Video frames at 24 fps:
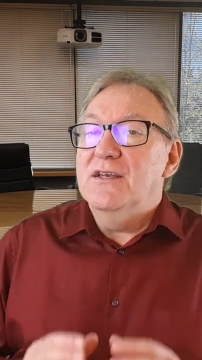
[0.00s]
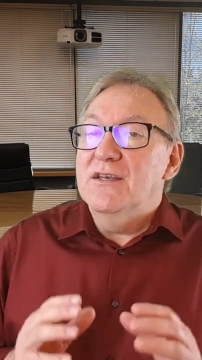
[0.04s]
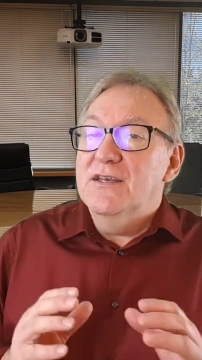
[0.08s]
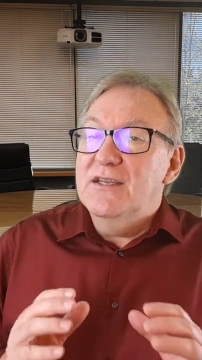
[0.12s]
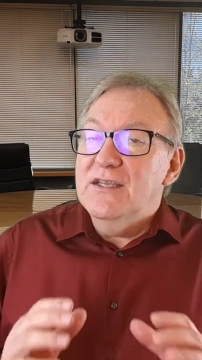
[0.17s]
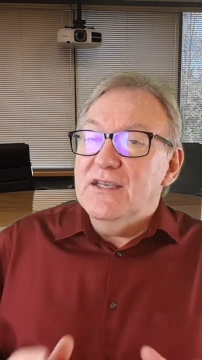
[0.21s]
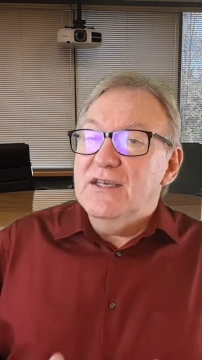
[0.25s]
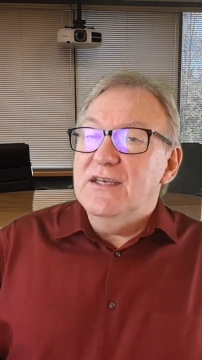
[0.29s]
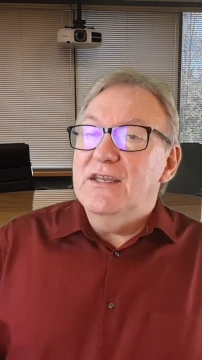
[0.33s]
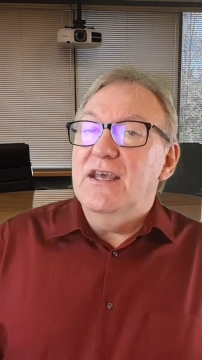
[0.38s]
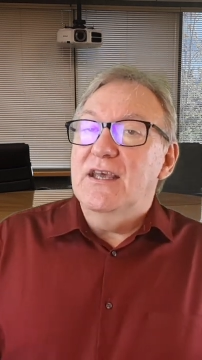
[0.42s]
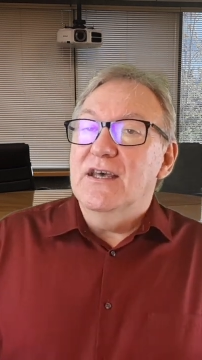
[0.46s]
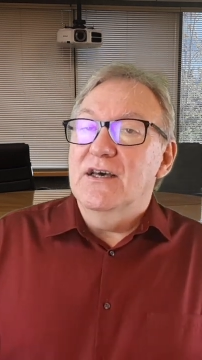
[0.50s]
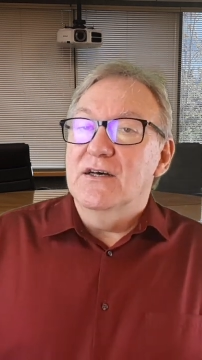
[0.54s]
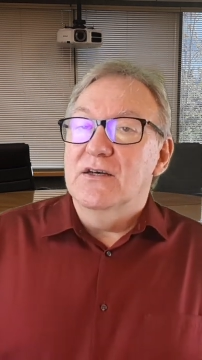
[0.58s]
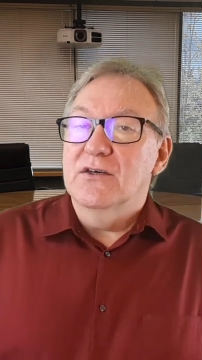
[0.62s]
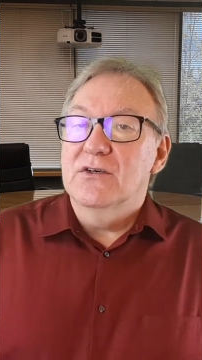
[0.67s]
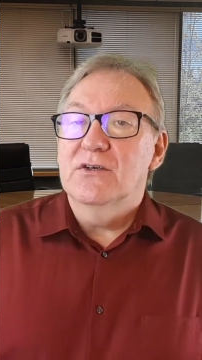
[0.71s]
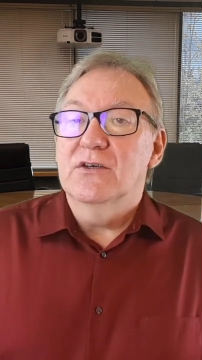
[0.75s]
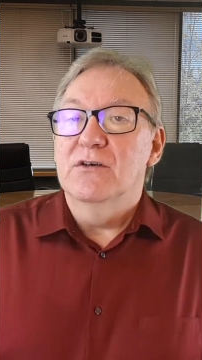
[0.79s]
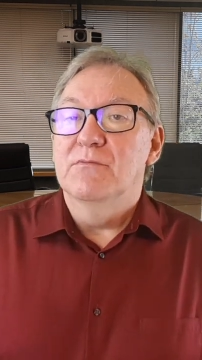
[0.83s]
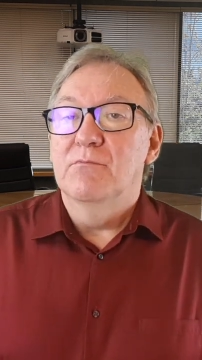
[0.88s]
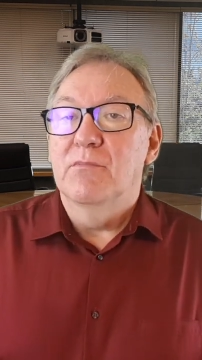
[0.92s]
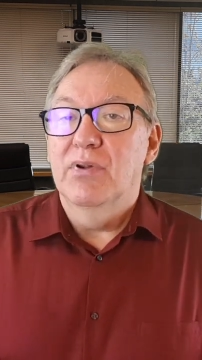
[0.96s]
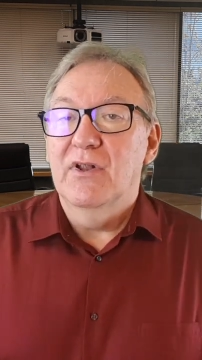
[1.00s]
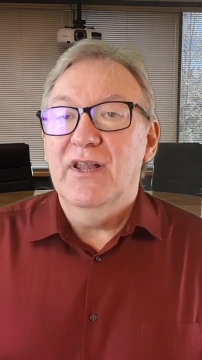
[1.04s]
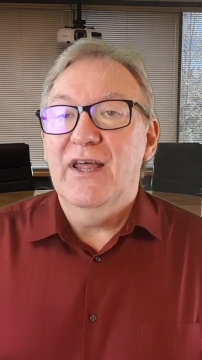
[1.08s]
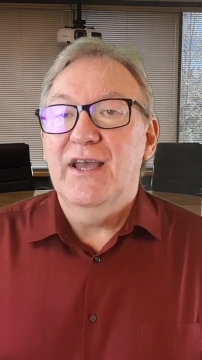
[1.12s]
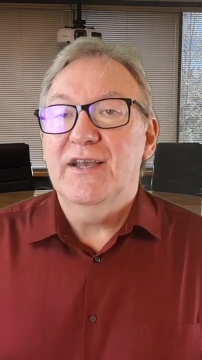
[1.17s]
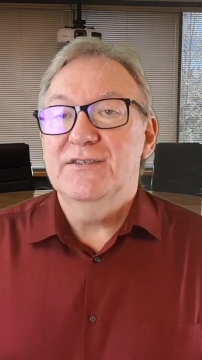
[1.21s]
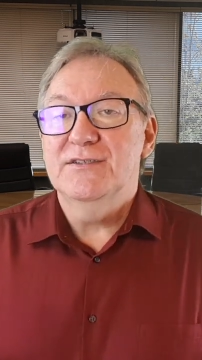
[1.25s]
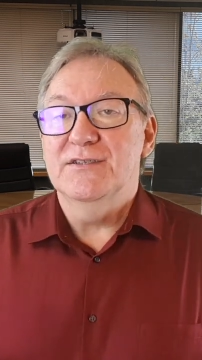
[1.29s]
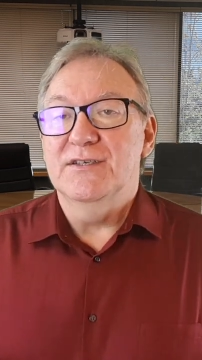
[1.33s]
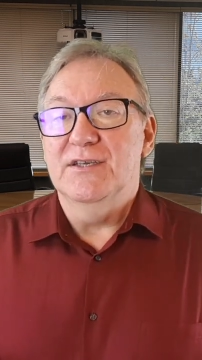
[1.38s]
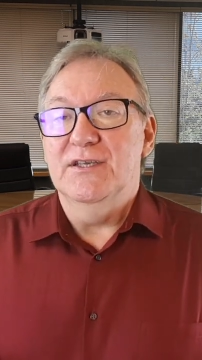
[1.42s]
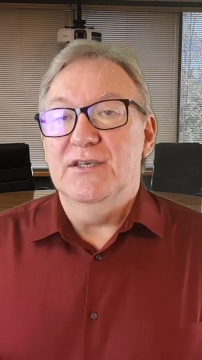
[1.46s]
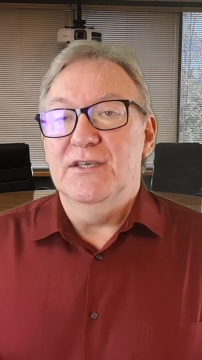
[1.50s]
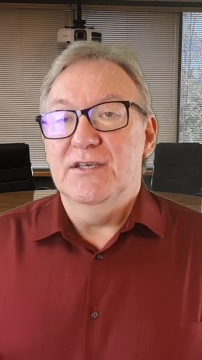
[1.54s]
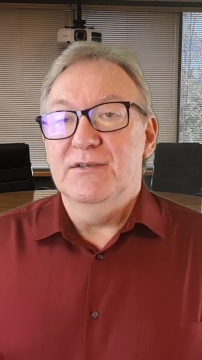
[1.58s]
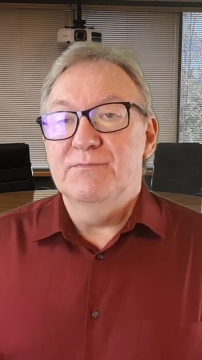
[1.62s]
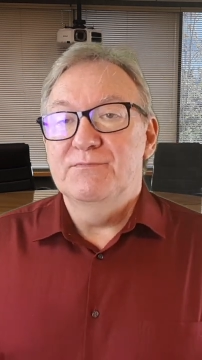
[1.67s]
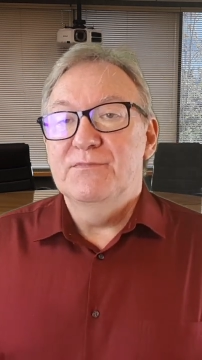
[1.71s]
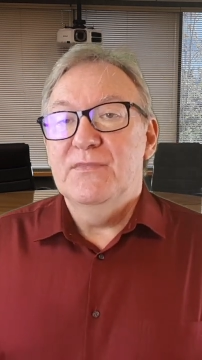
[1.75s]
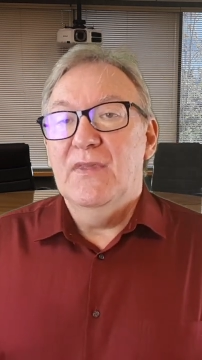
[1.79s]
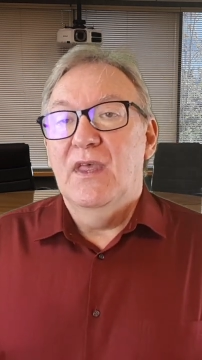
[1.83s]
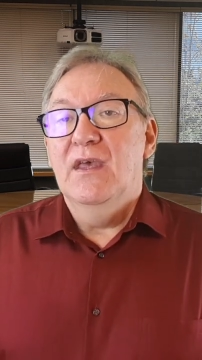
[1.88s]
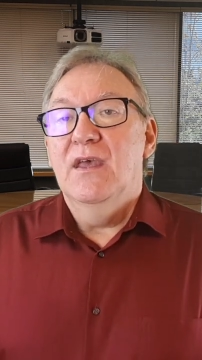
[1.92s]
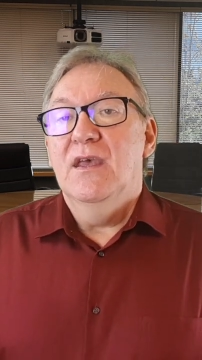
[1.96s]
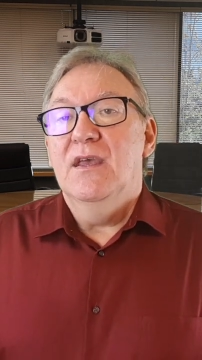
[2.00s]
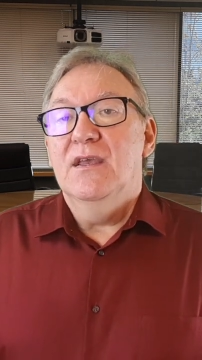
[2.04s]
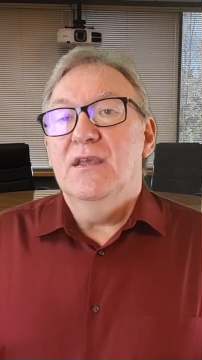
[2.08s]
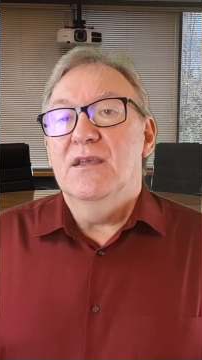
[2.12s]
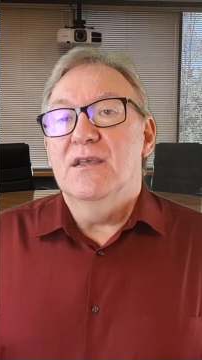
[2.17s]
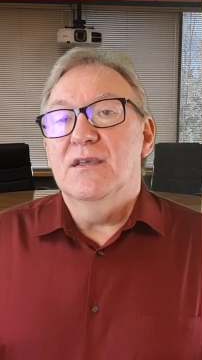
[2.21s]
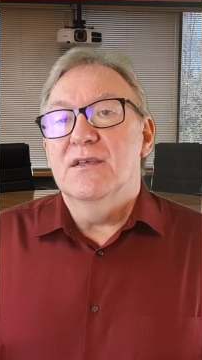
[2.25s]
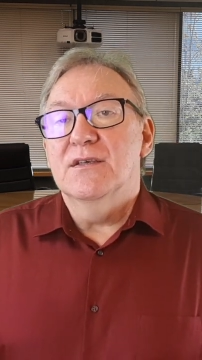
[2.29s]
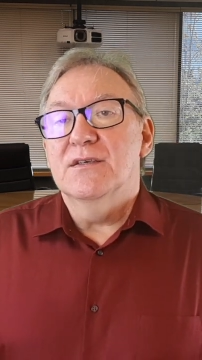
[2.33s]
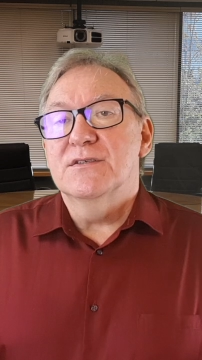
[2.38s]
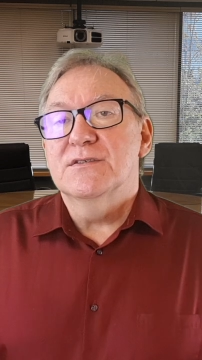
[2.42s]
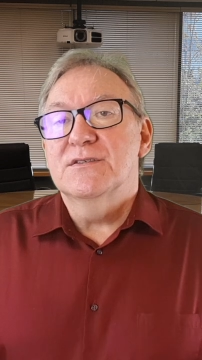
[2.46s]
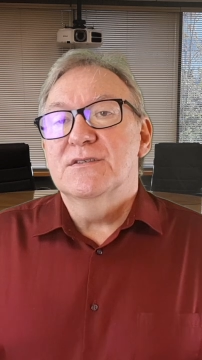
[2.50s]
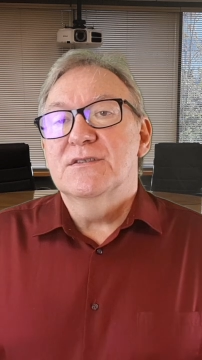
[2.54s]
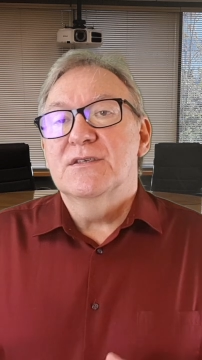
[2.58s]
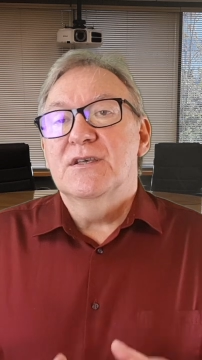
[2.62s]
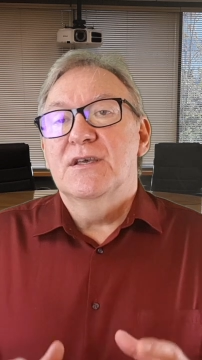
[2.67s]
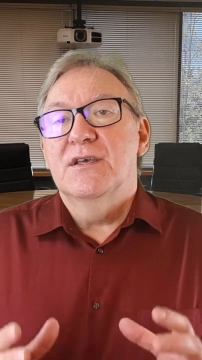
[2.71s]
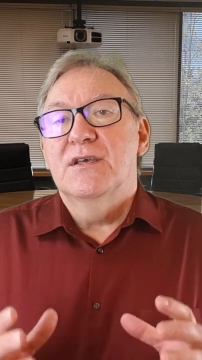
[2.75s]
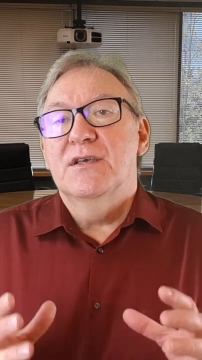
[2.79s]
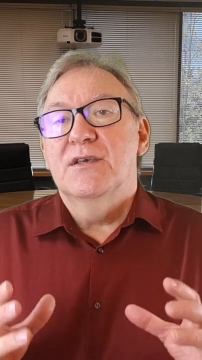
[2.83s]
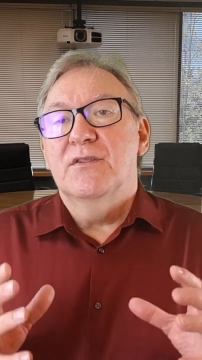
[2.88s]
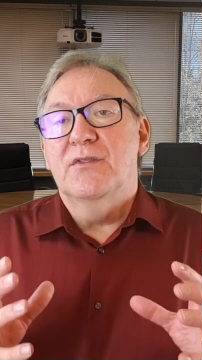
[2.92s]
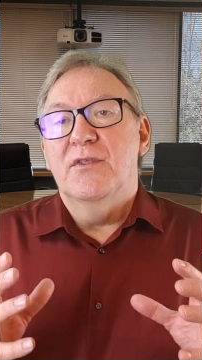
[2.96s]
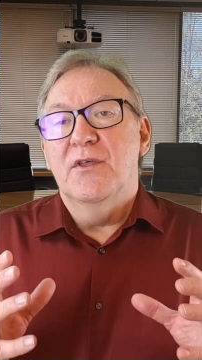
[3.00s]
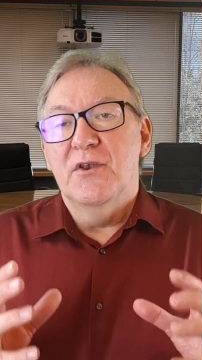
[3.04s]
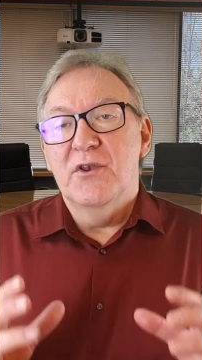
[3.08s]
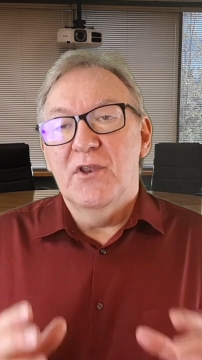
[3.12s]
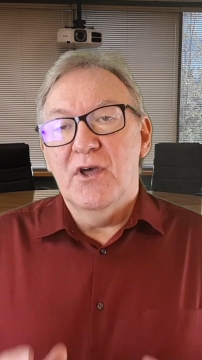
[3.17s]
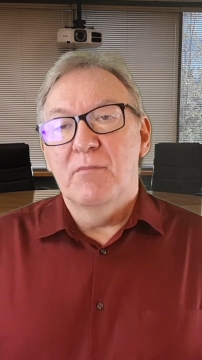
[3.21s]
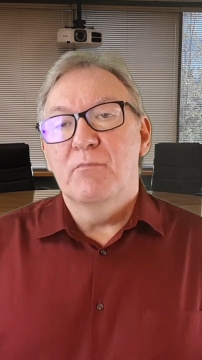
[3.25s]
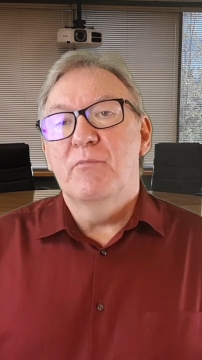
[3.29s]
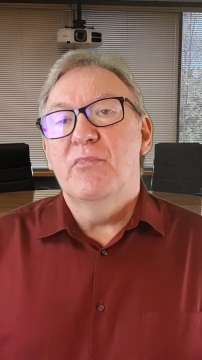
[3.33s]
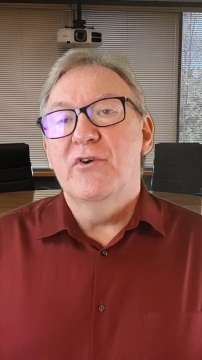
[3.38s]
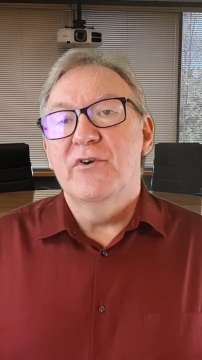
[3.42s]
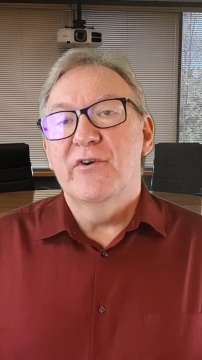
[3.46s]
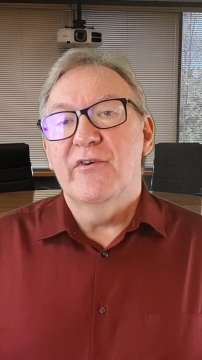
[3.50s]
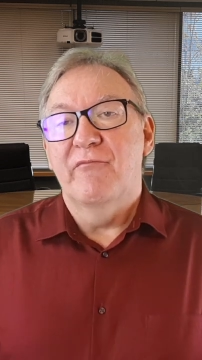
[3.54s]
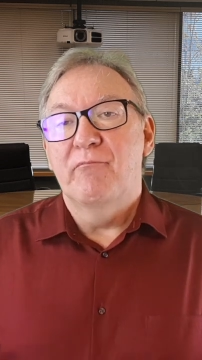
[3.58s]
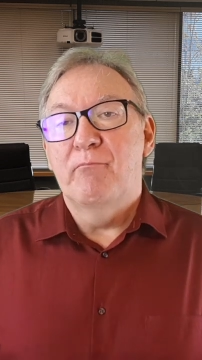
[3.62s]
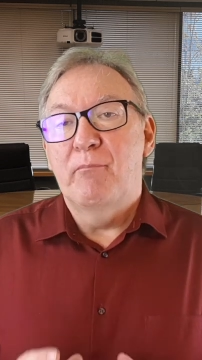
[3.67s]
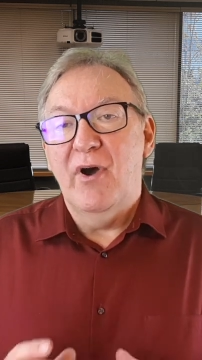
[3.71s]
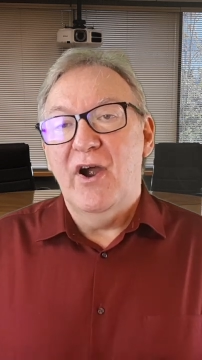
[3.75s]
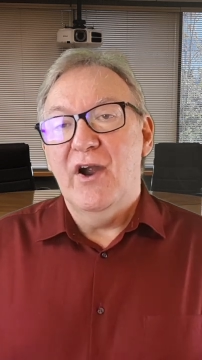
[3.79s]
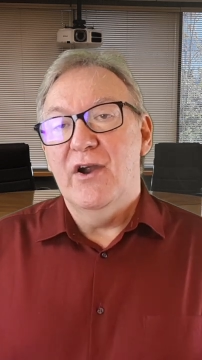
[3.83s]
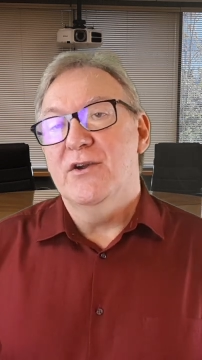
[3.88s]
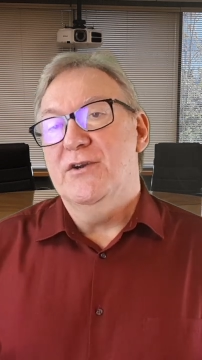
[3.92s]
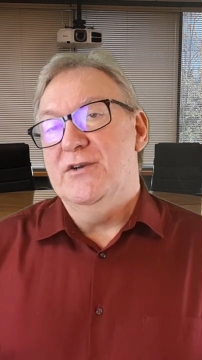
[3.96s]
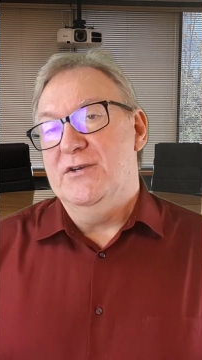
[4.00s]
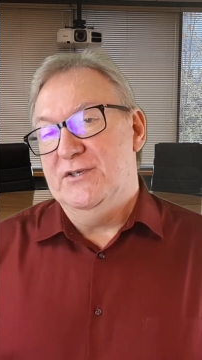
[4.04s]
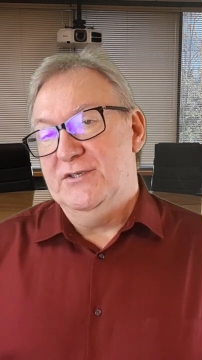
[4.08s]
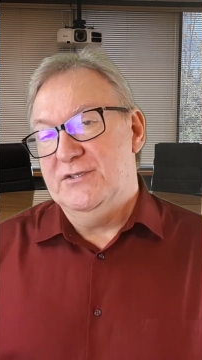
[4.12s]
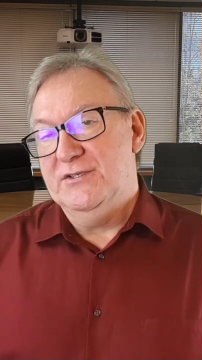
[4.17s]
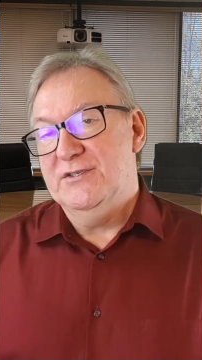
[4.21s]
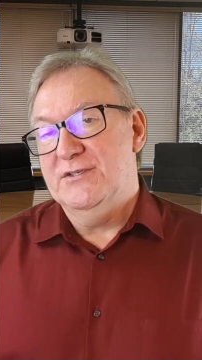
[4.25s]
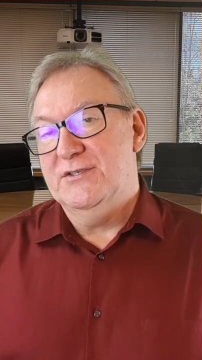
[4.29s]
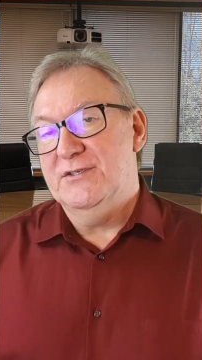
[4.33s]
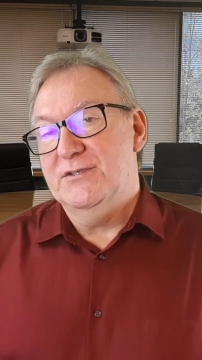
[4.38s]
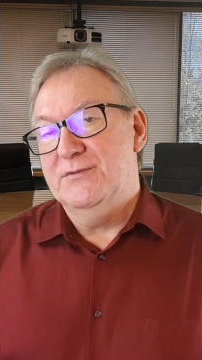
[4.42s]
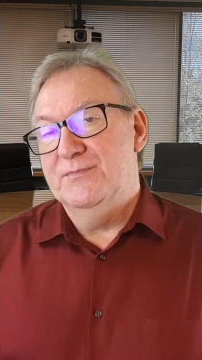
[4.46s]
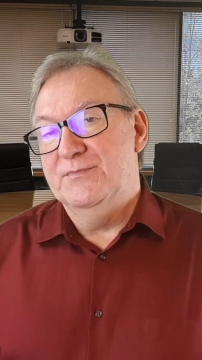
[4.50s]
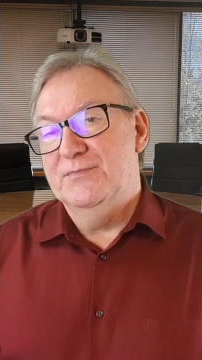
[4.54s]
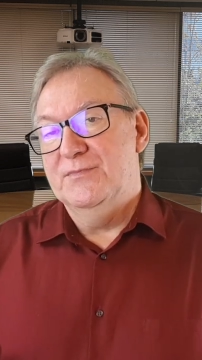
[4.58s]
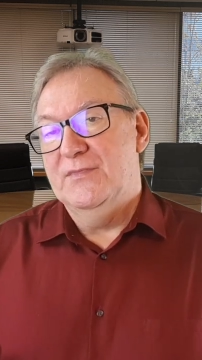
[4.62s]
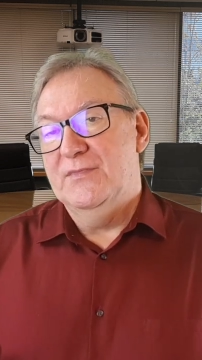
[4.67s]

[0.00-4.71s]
Detail complexity is the number of parts.